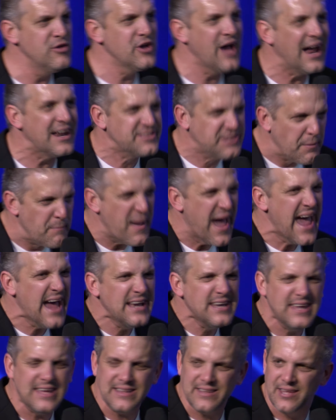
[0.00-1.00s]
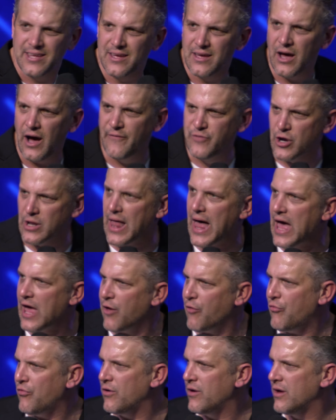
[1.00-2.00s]
Some of you got to demand it of your
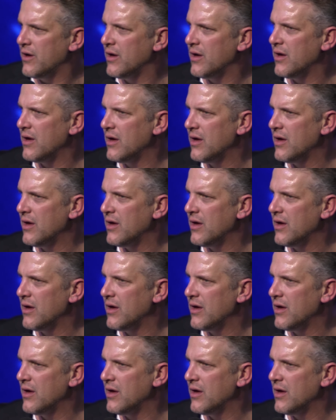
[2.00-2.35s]
life.